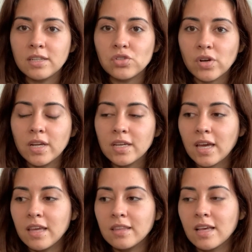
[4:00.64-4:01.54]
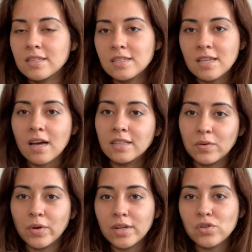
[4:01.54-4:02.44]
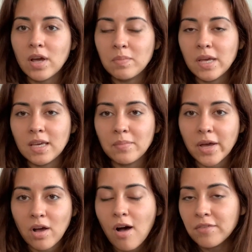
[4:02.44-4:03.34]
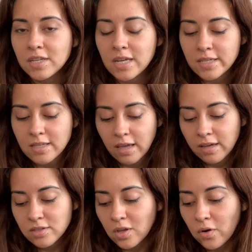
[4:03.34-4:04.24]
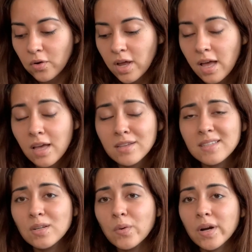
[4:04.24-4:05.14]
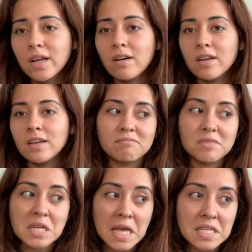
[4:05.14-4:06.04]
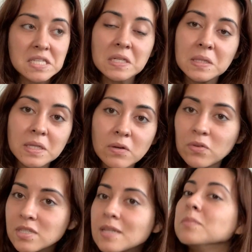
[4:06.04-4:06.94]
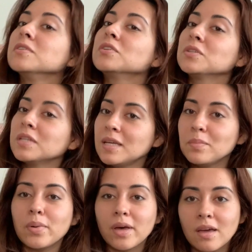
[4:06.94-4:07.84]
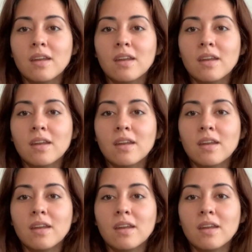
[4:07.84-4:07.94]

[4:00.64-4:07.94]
drink, and that's exactly what I tried making my coffee taste like. So still working on it. Tastes a little similarly, but